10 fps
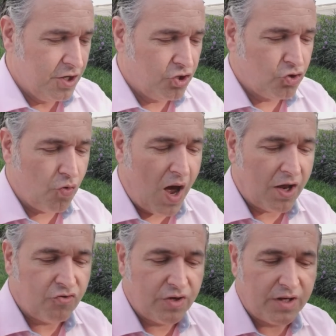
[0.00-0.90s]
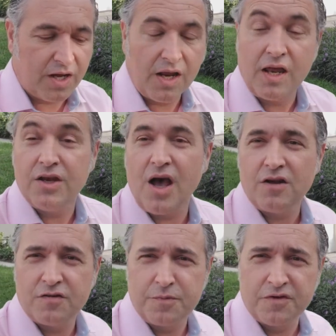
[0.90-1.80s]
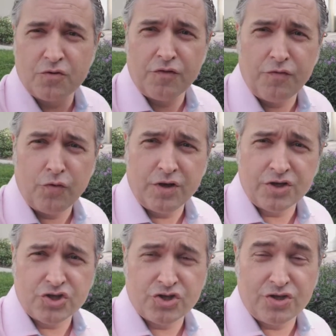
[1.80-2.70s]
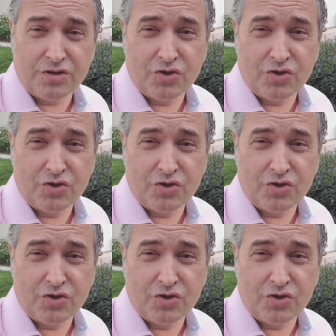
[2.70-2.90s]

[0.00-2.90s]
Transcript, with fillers: two hundred eight dollars per square footage